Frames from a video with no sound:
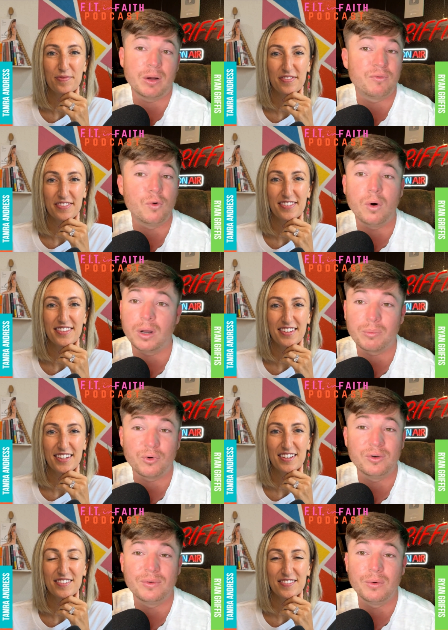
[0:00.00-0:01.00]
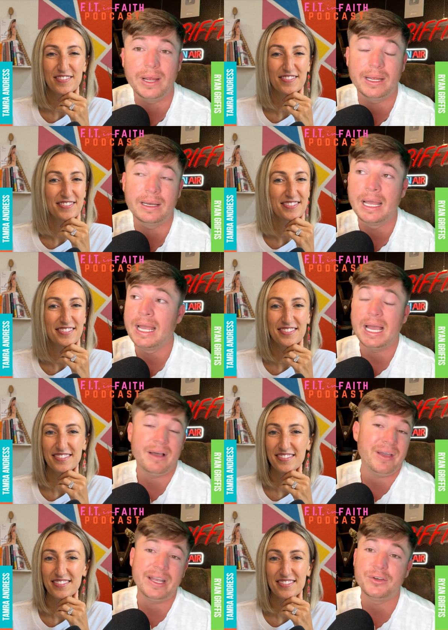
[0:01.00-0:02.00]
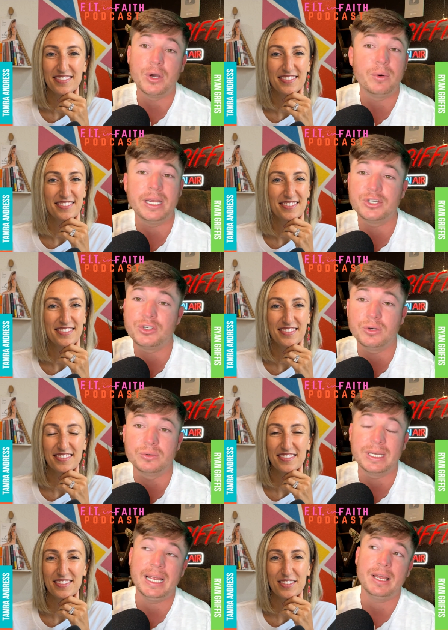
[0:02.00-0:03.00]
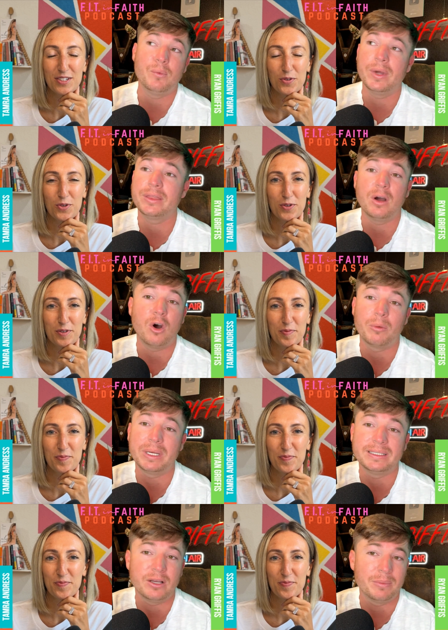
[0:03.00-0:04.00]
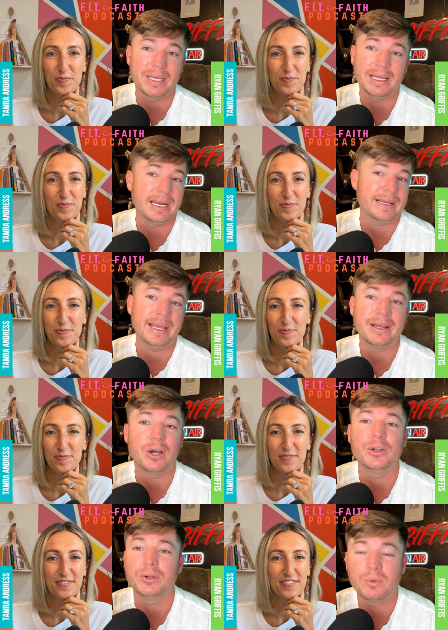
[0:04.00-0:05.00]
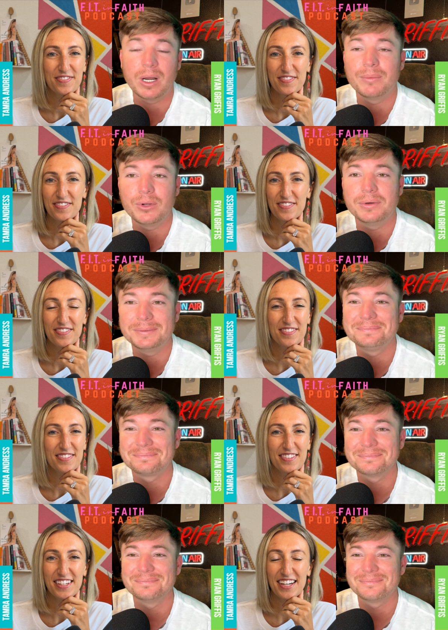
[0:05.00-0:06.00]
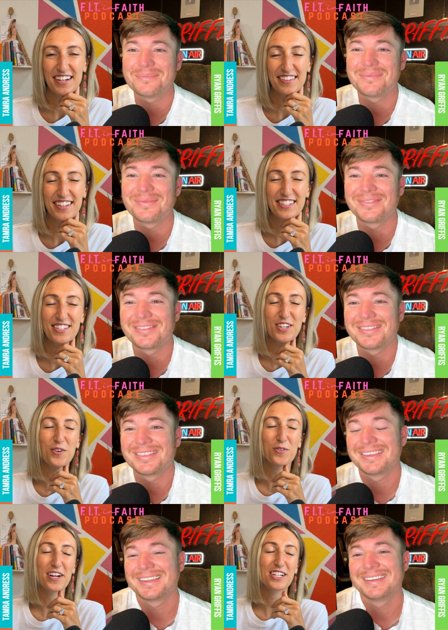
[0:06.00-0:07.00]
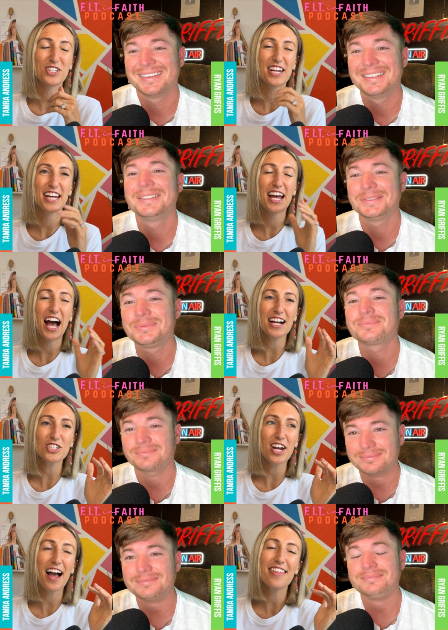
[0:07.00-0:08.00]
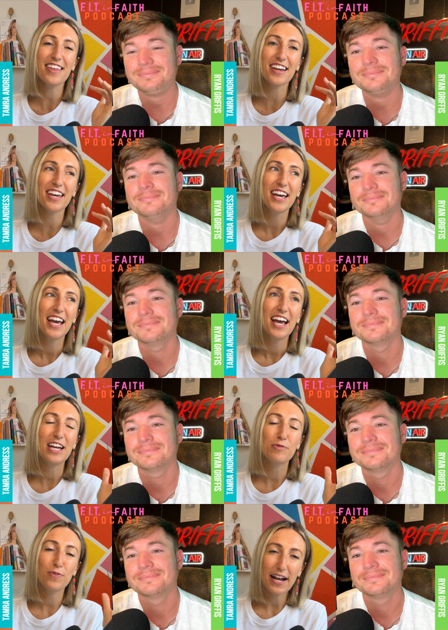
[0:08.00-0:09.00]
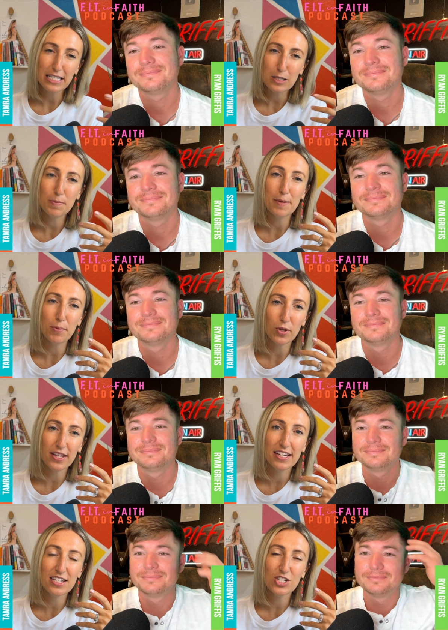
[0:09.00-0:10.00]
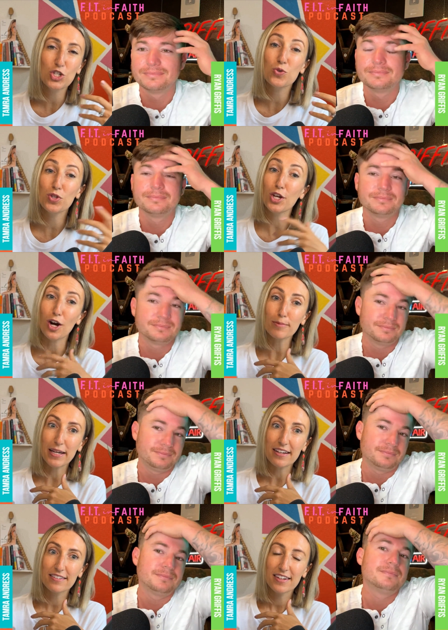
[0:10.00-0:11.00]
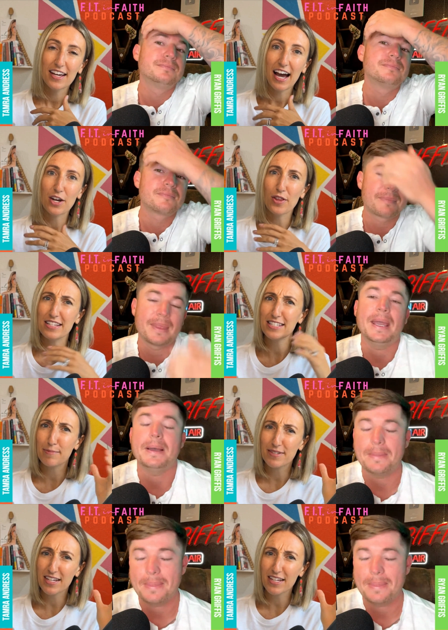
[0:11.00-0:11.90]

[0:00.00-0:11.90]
Speaker 1: and i got full on approval and i've had no issues with the army telling me that i cannot do what i'm doing
Speaker 2: Yeah, that's so rich. And it actually, I think, invites people into the army. I know that seems